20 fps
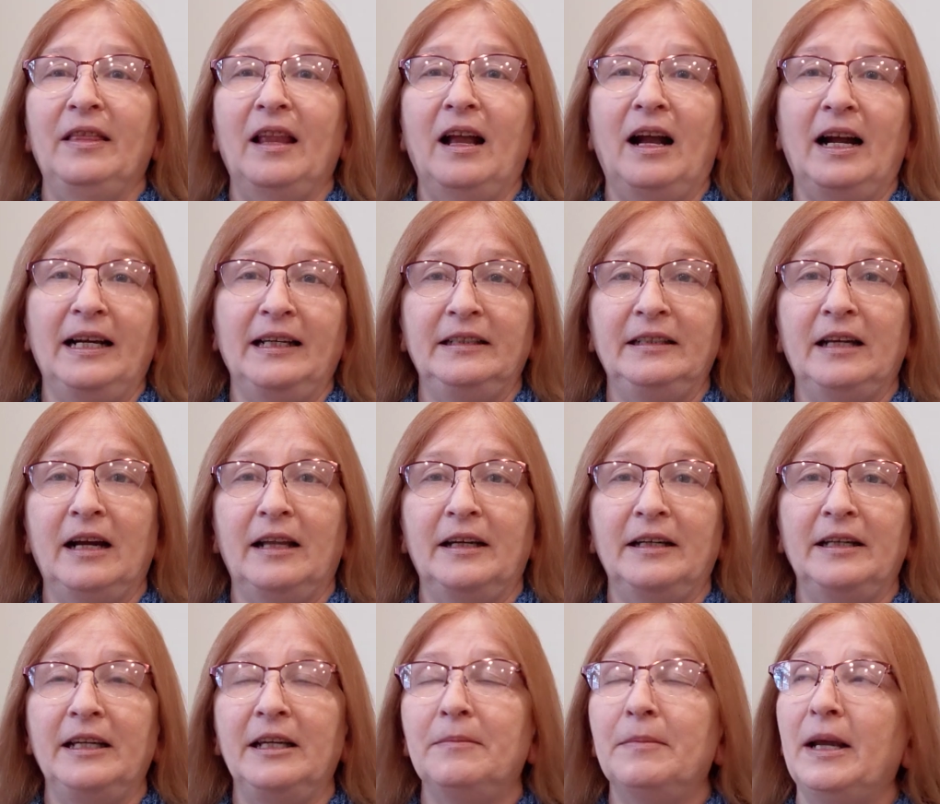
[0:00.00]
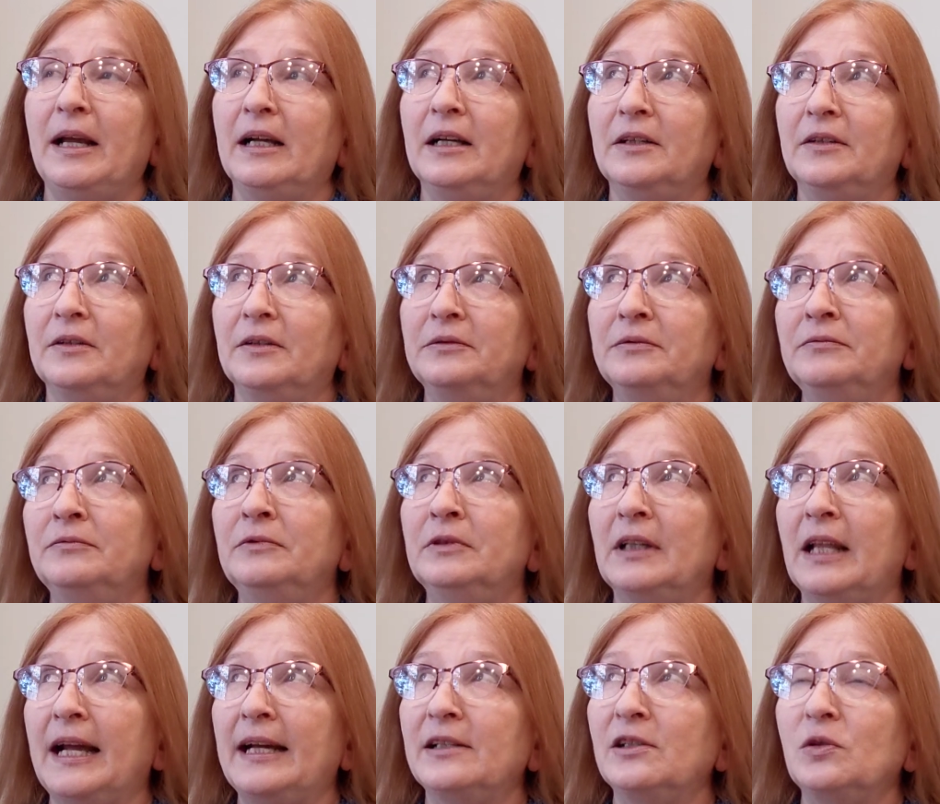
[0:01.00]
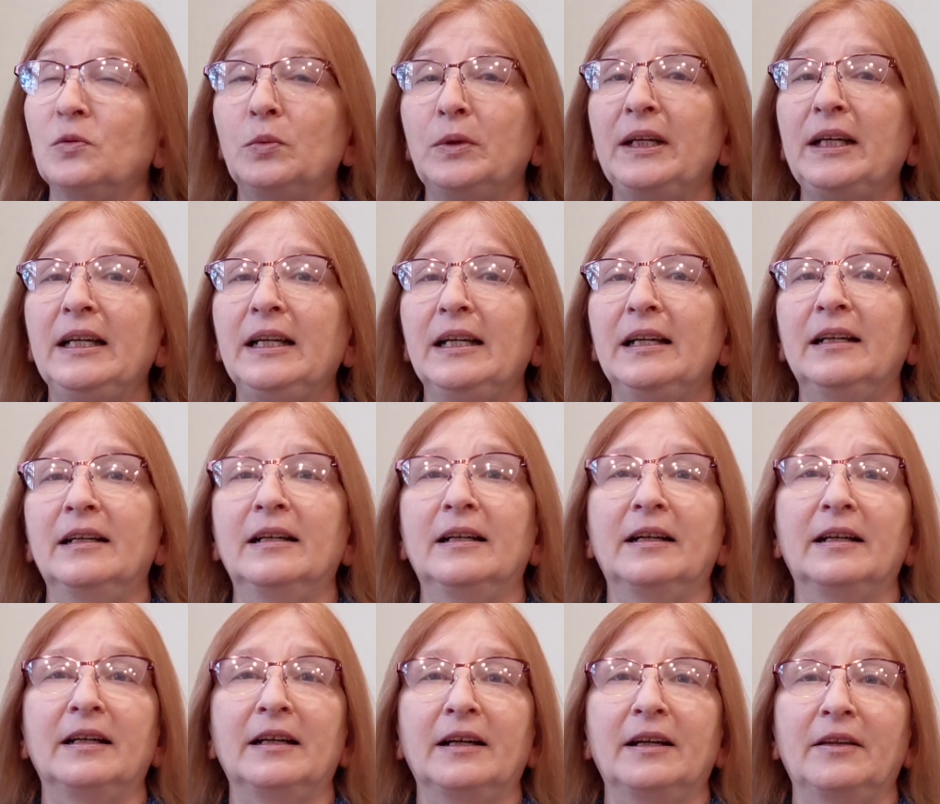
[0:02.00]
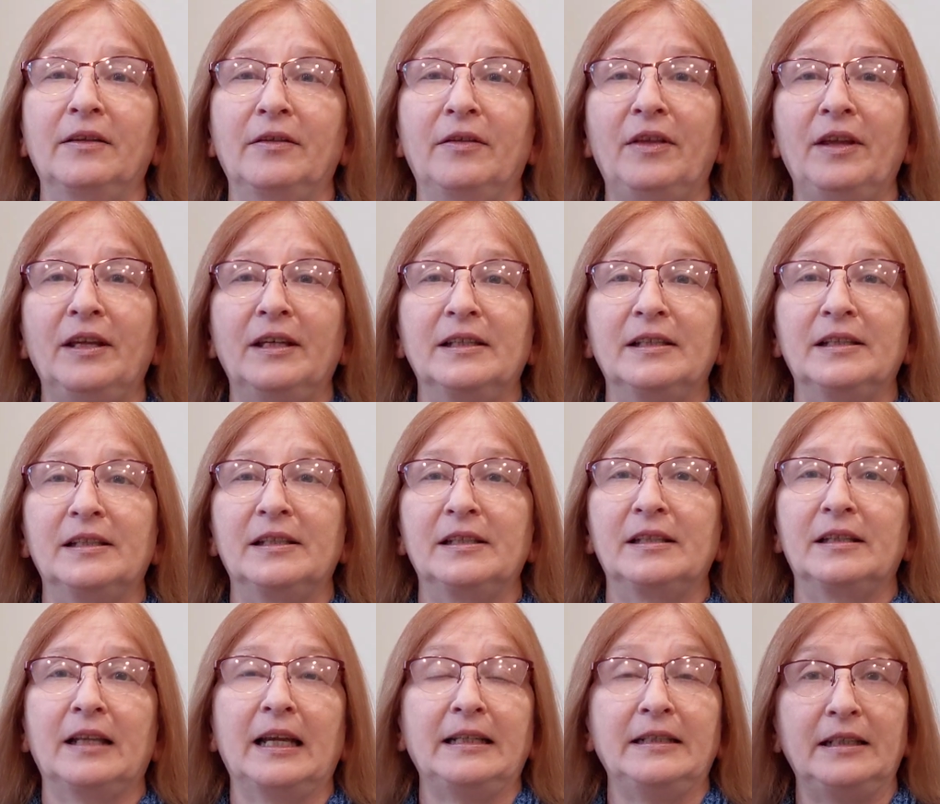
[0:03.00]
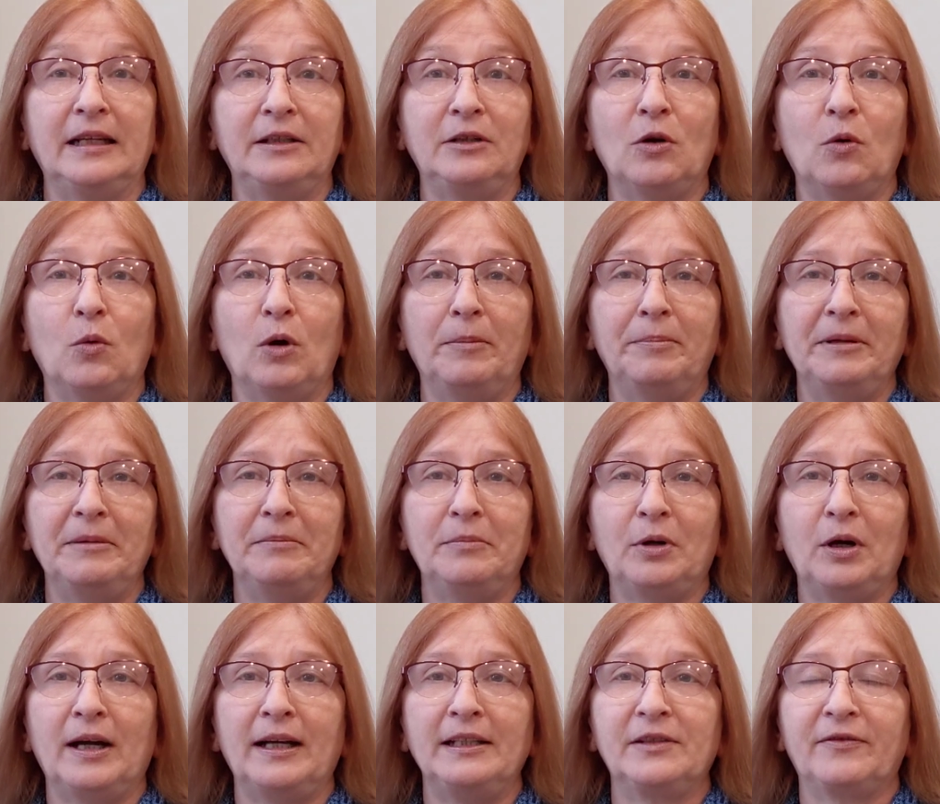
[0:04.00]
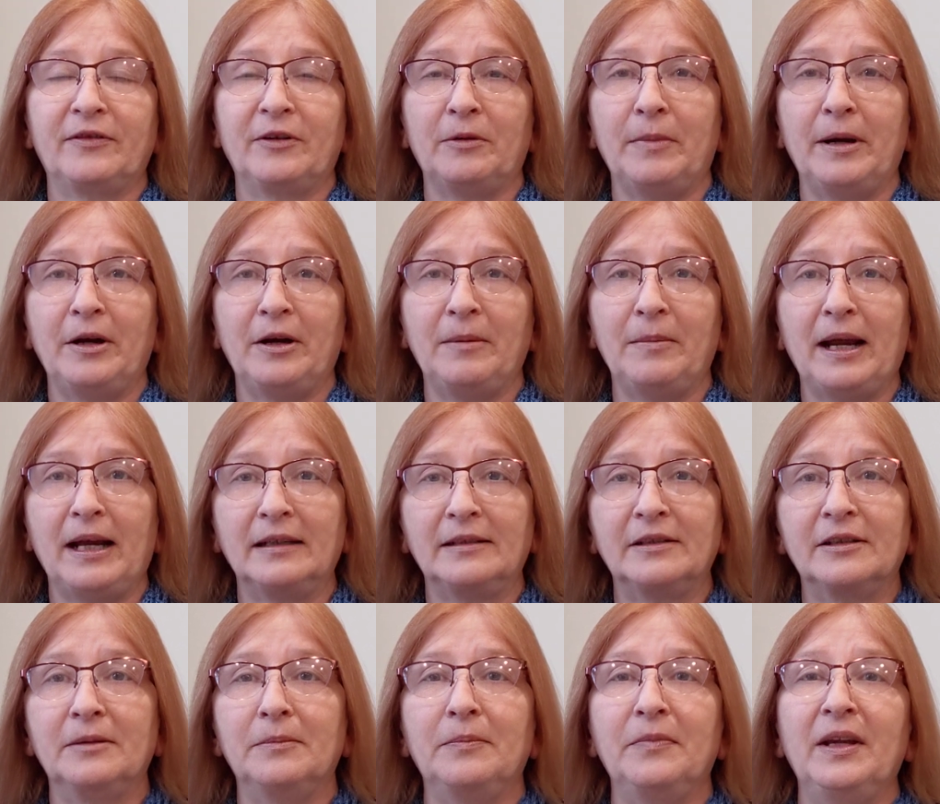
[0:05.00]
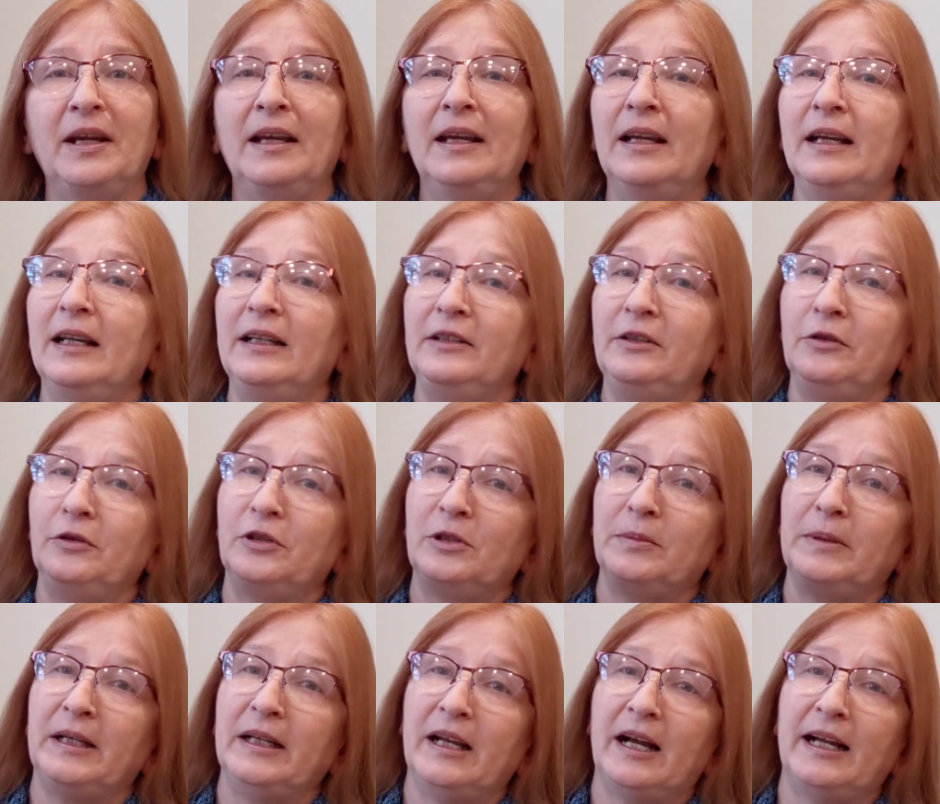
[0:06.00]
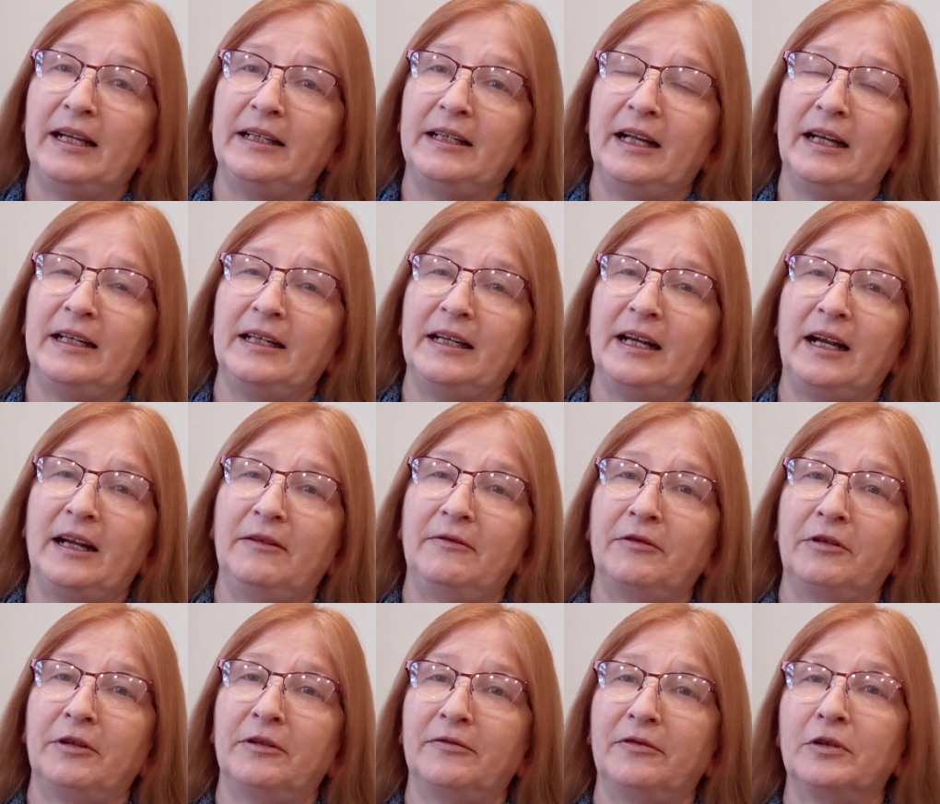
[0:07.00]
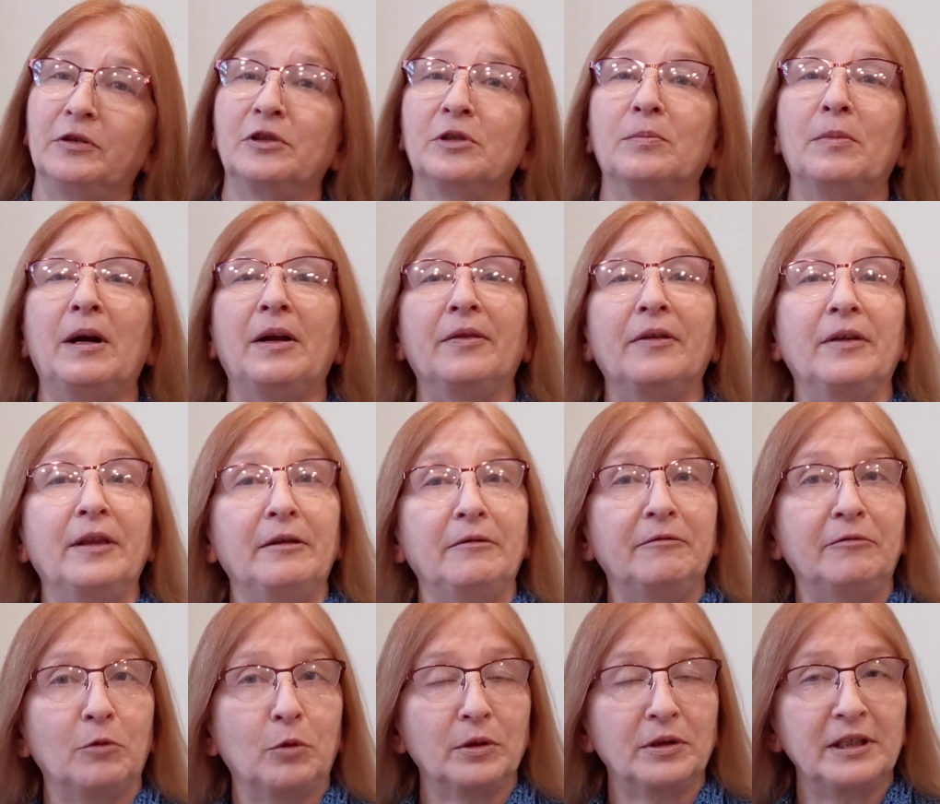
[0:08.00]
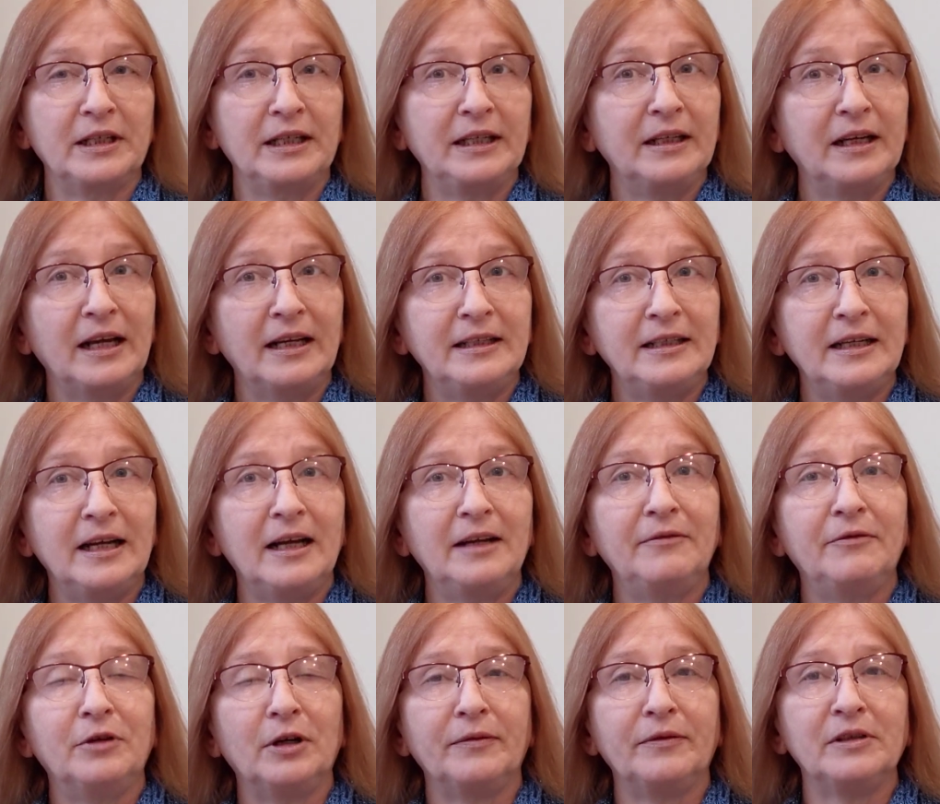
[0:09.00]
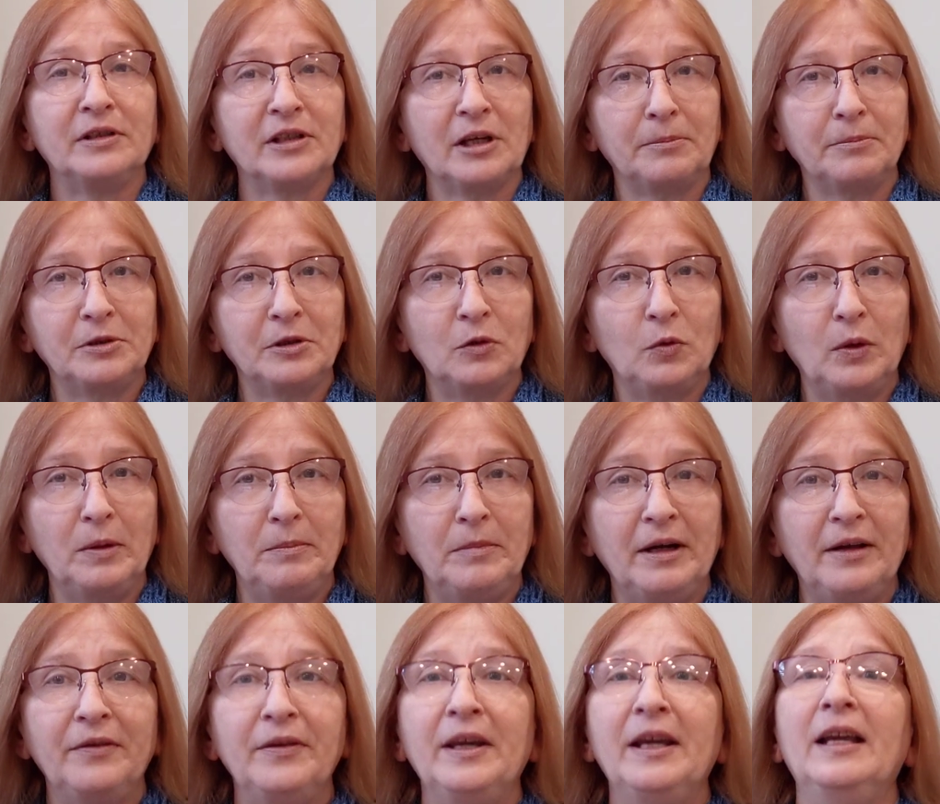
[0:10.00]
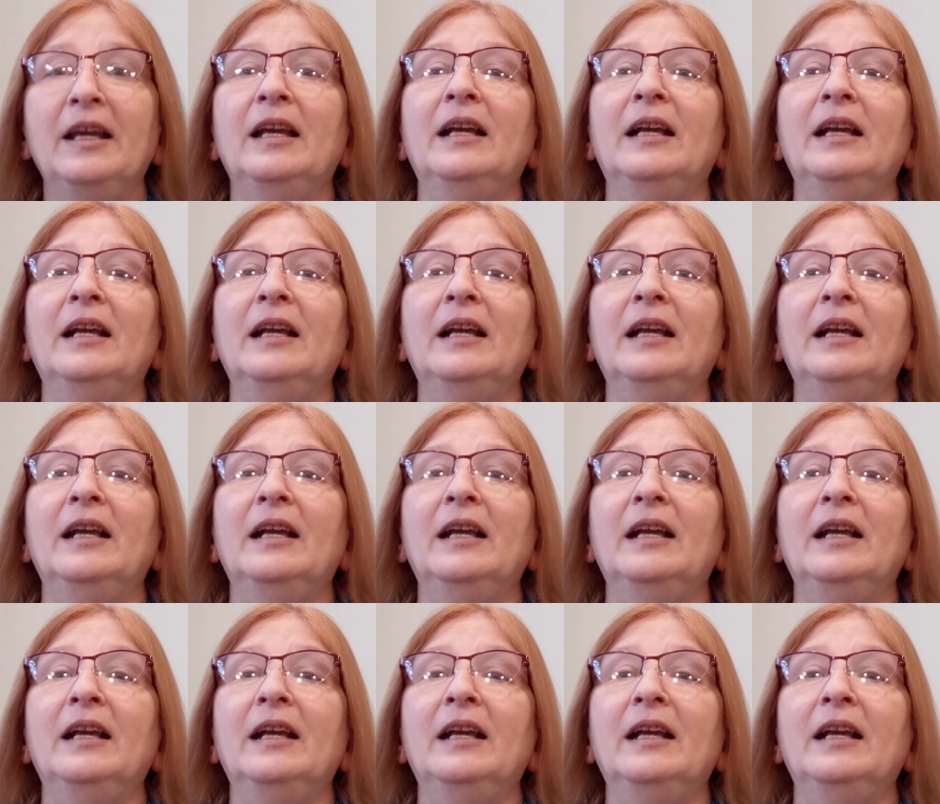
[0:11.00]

I got an email last week. They did go up in price for Mary Maxim. It used to be $9.99 for the first month and then $14.99 for every subsequent month.